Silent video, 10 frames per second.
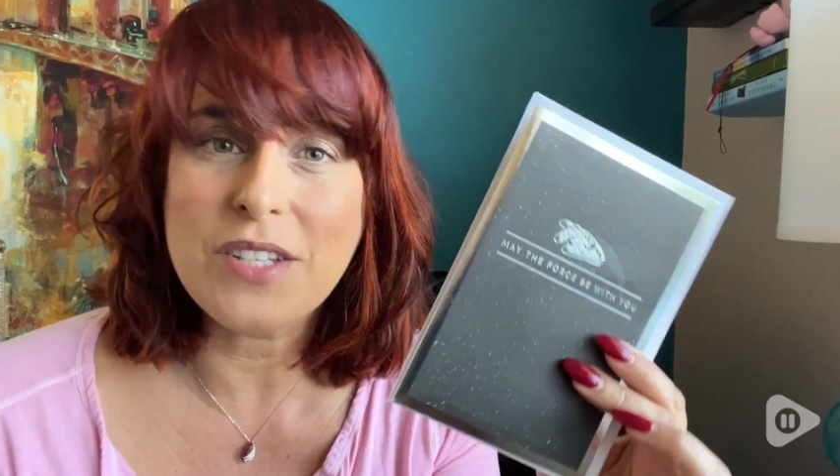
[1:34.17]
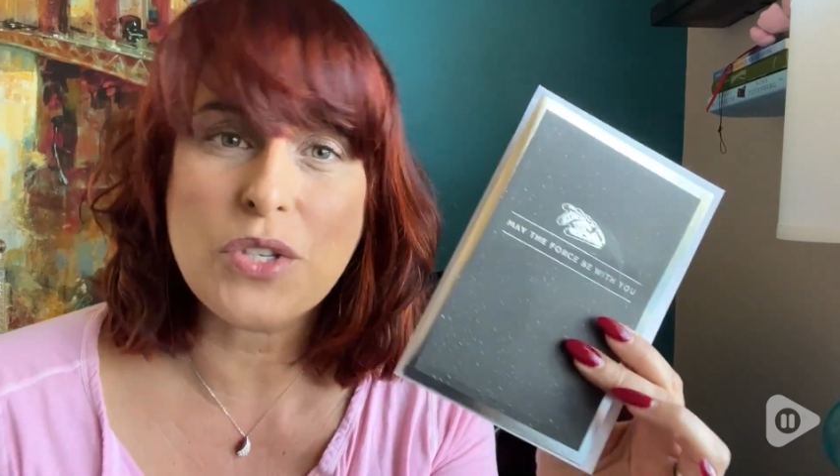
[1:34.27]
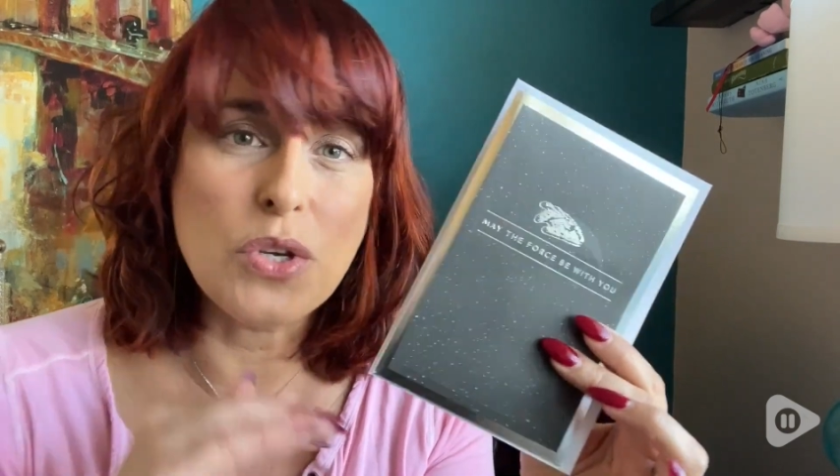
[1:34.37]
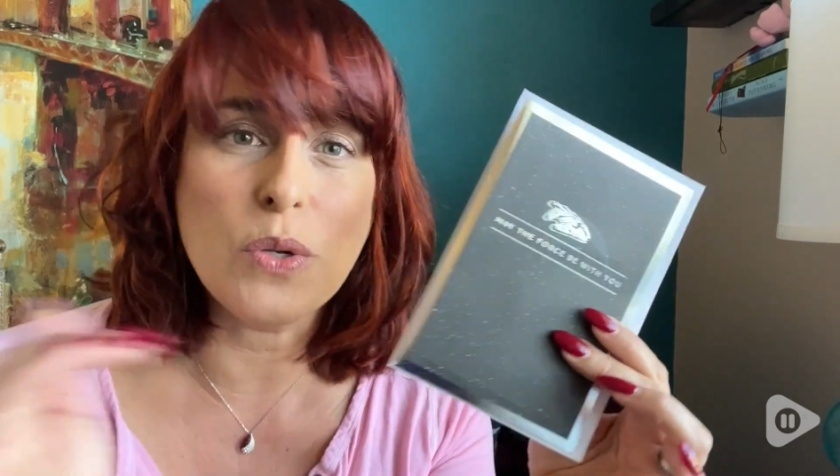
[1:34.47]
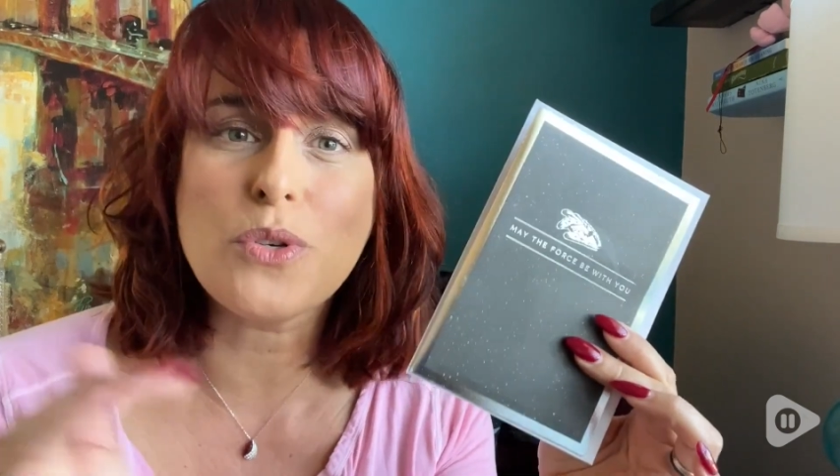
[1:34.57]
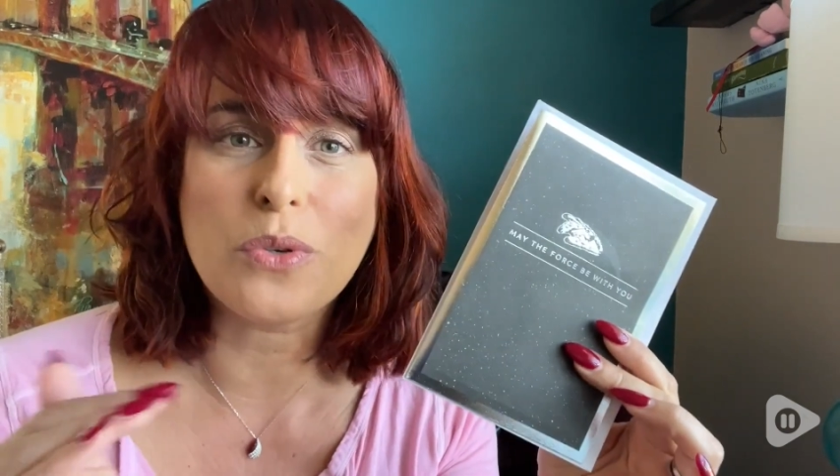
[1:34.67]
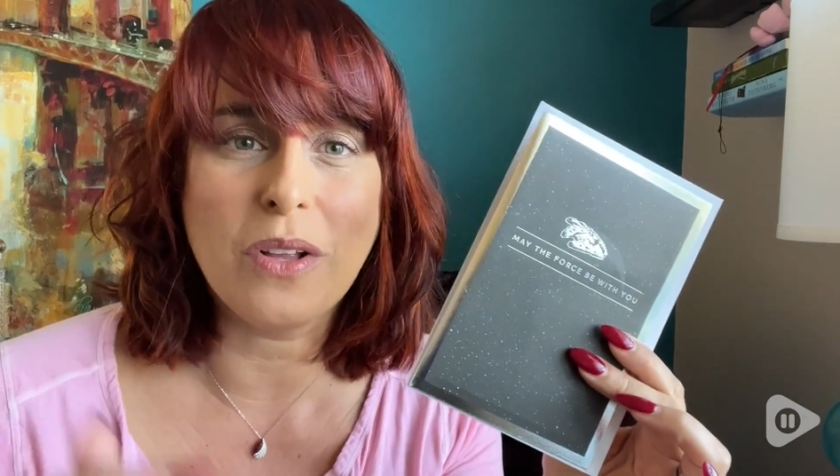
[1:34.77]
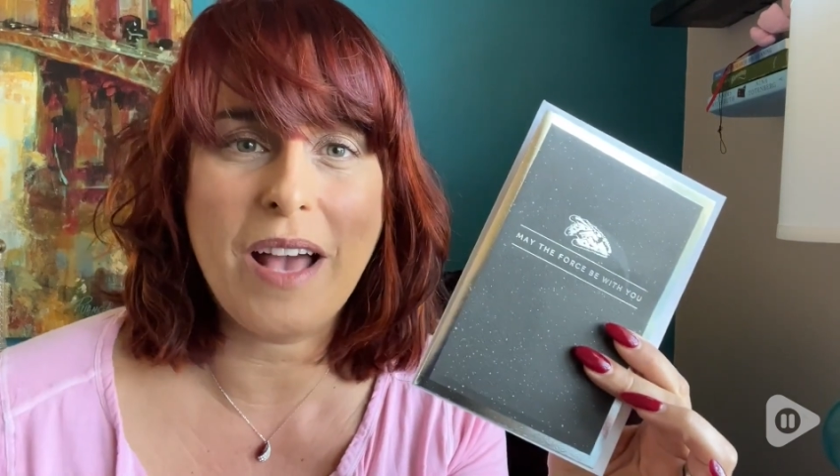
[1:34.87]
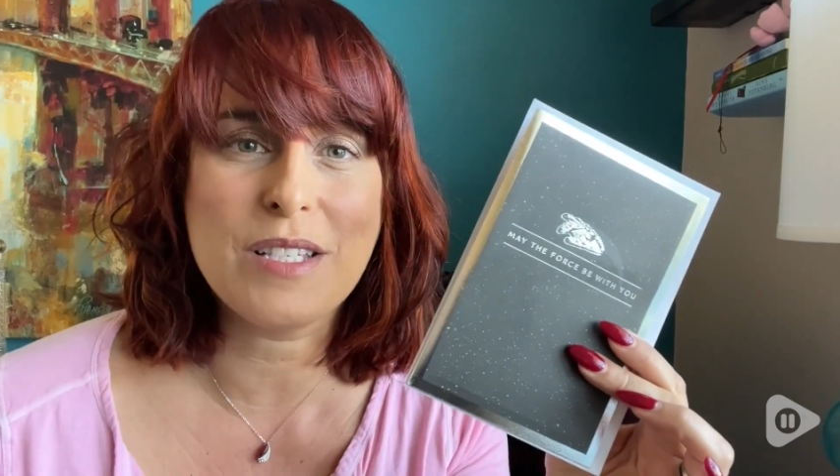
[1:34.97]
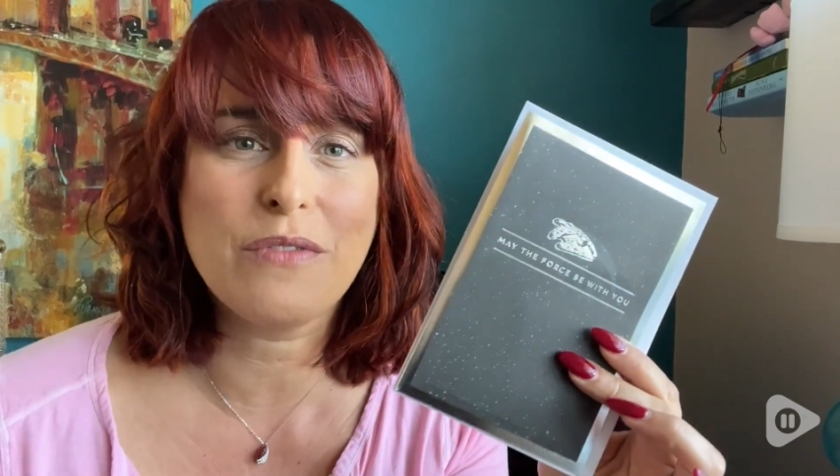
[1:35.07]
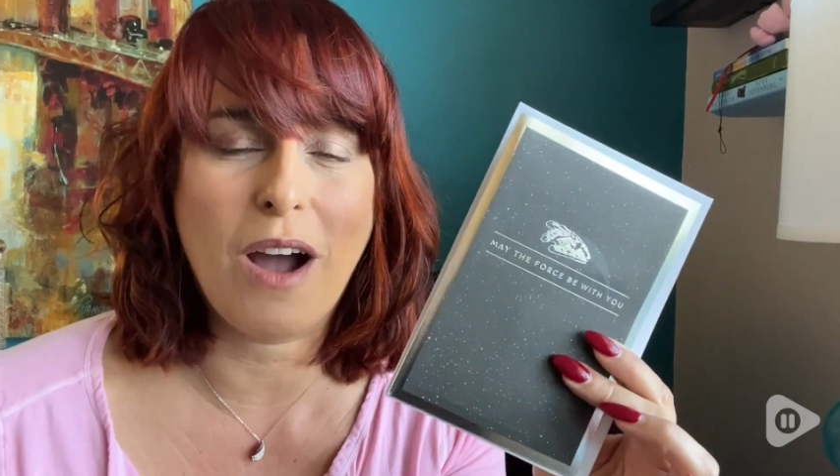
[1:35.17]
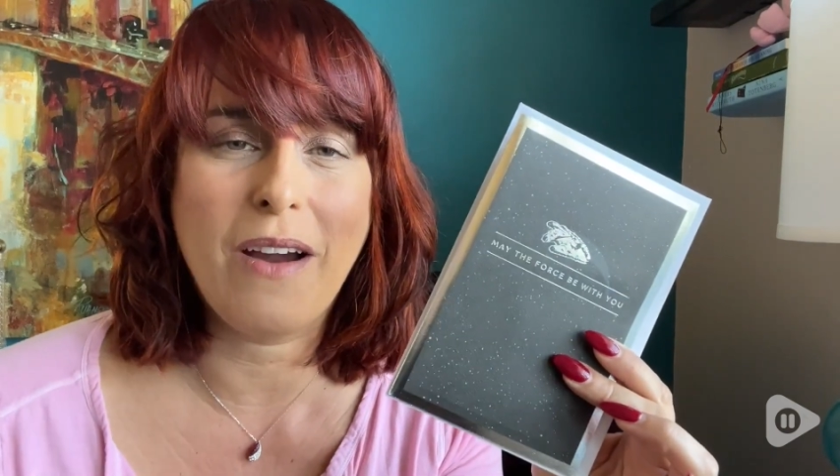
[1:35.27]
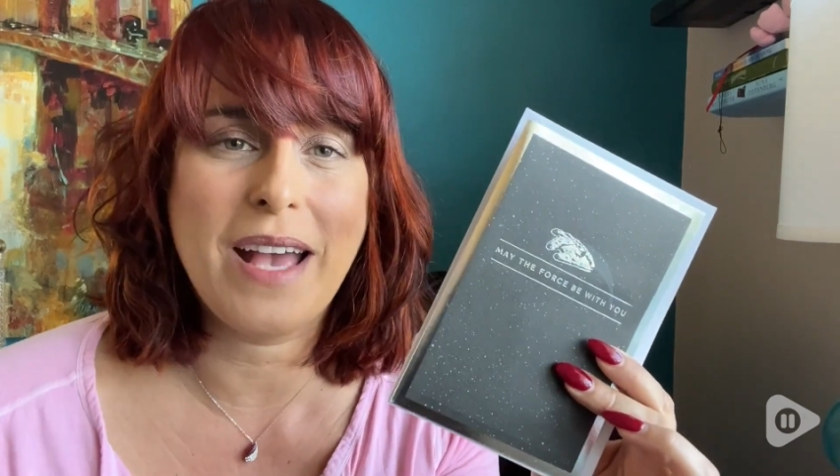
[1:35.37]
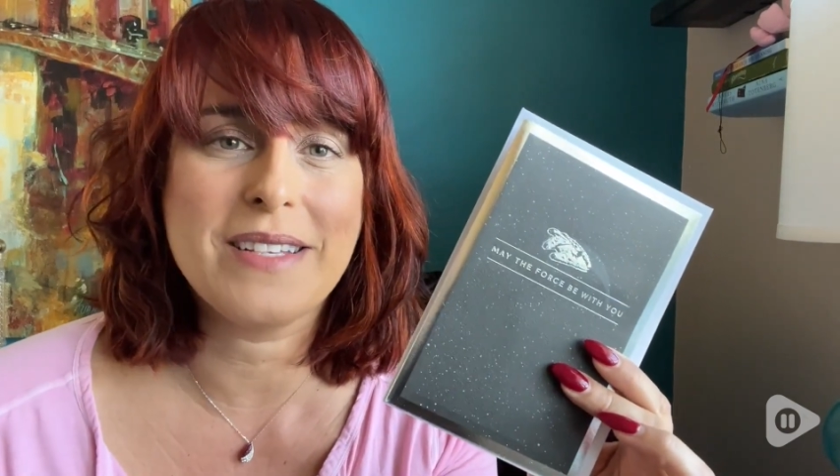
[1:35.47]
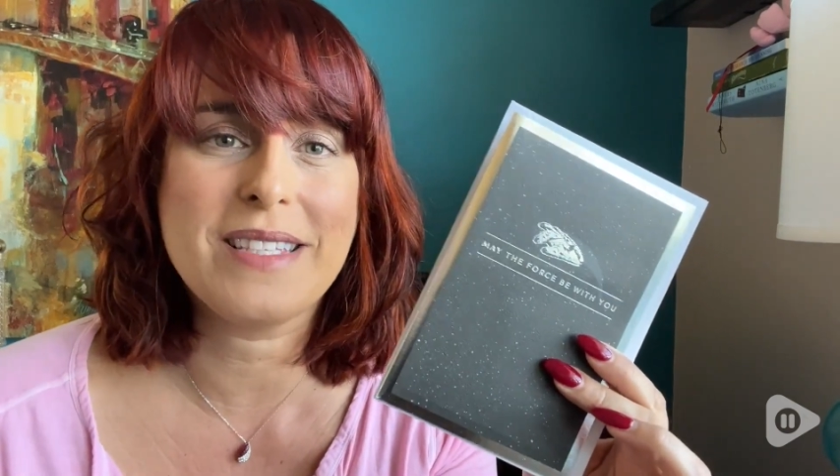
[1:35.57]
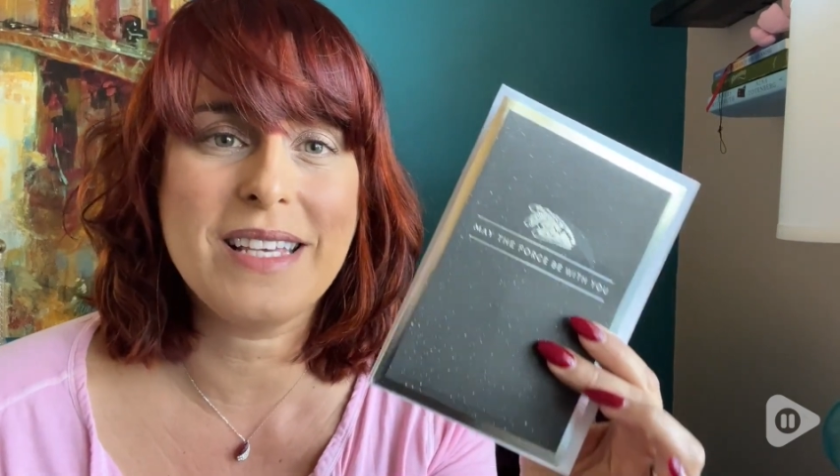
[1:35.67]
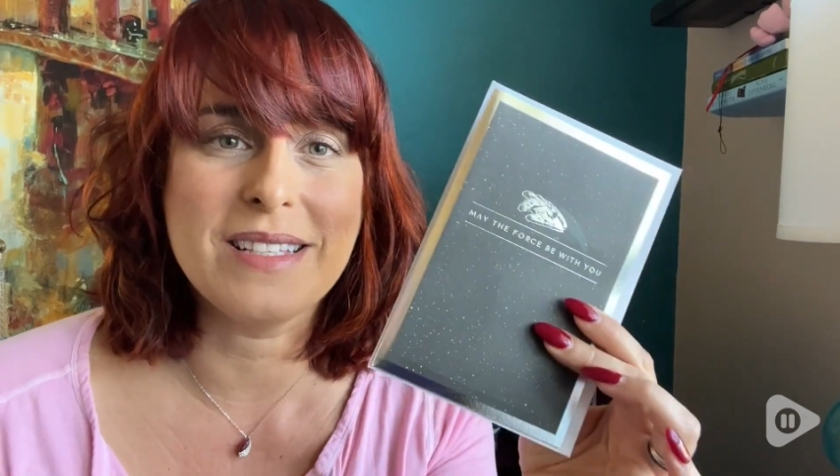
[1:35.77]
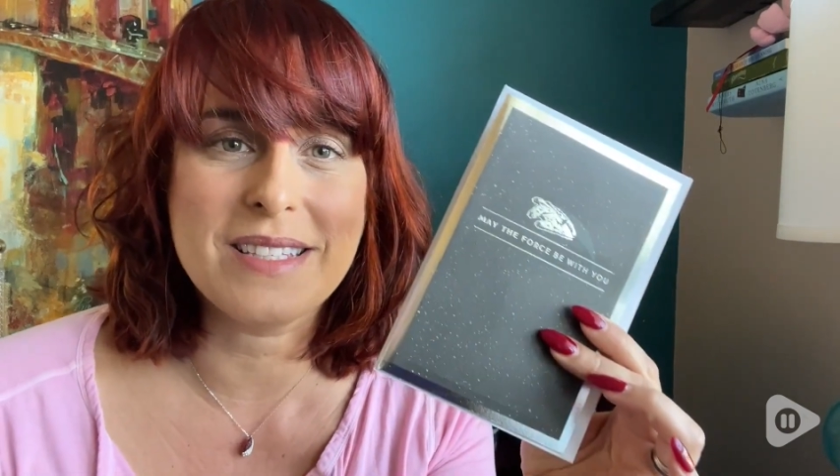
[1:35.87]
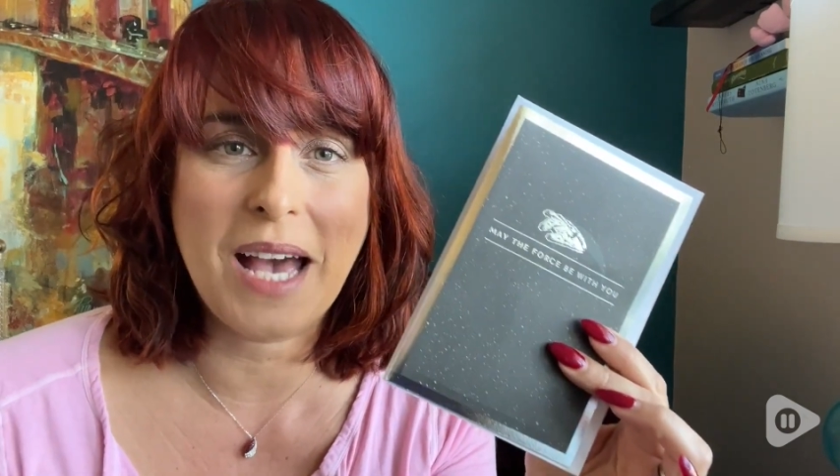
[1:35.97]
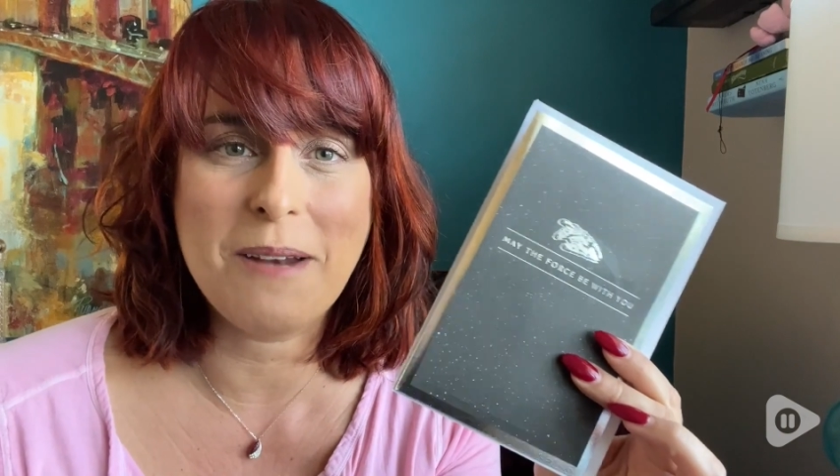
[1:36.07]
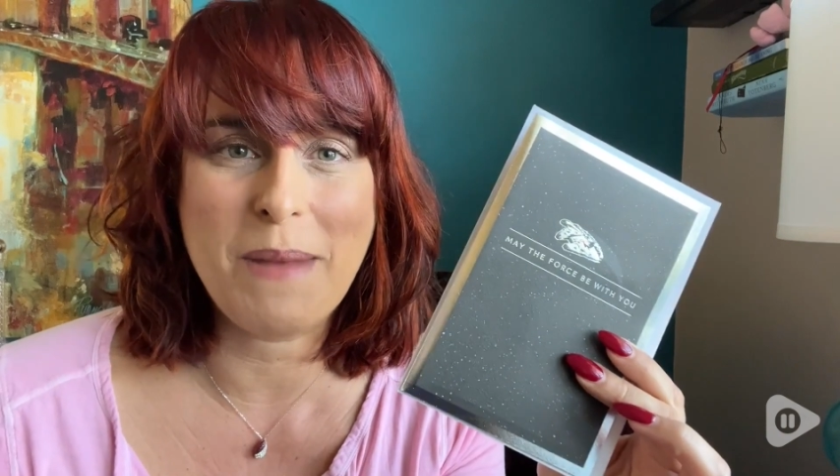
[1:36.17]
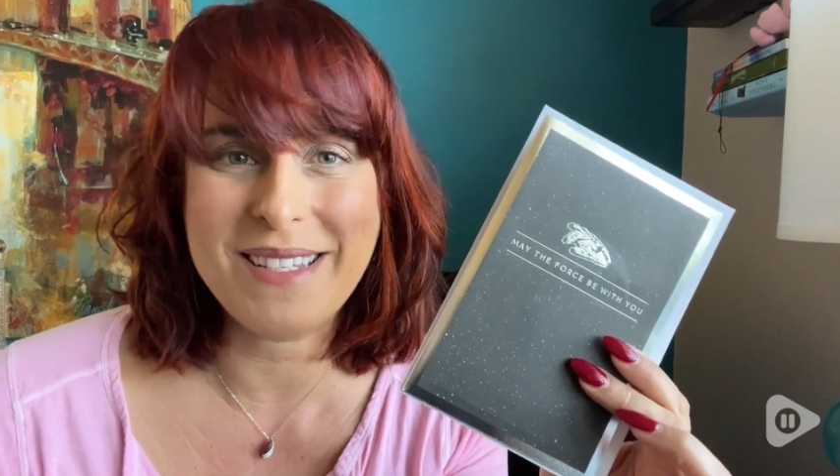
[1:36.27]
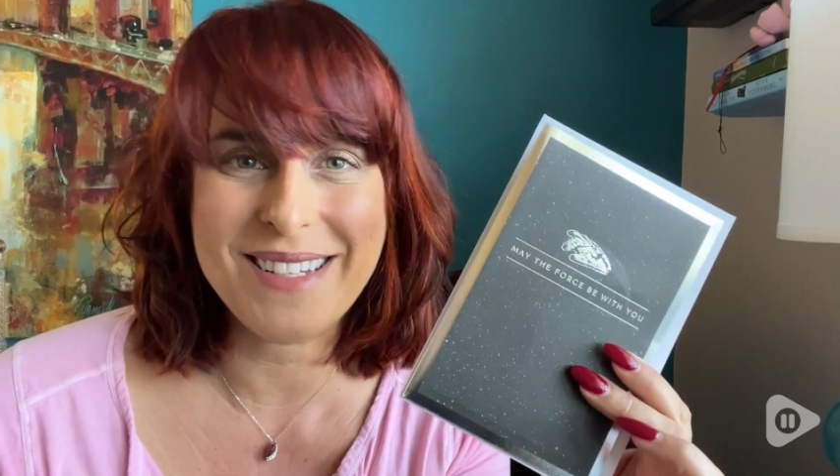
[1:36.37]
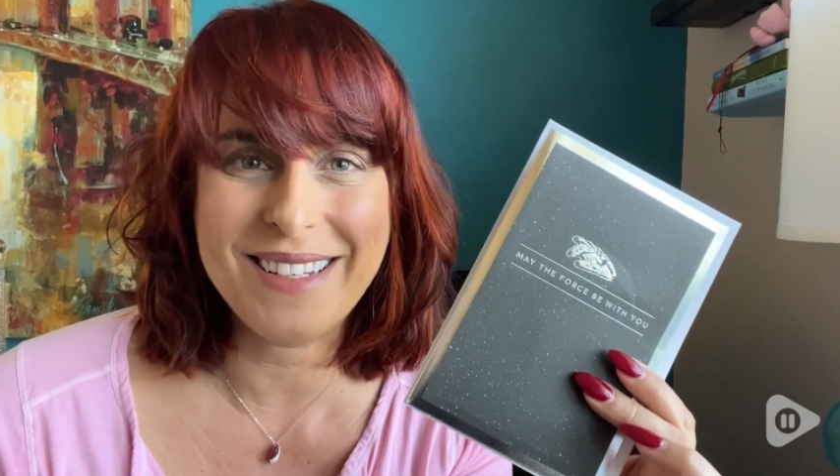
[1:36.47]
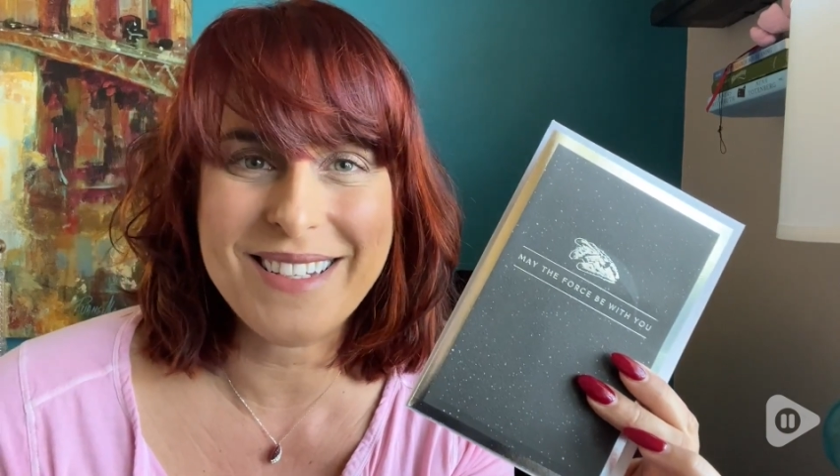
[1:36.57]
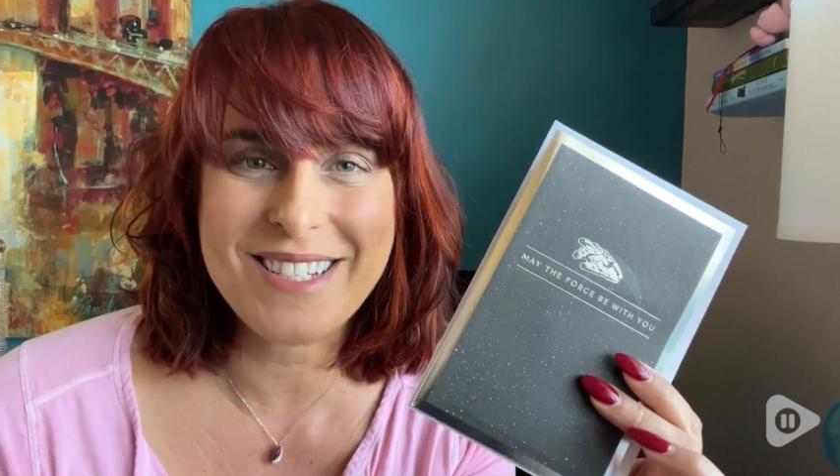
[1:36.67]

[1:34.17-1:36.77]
it's neutral as far as the inside message.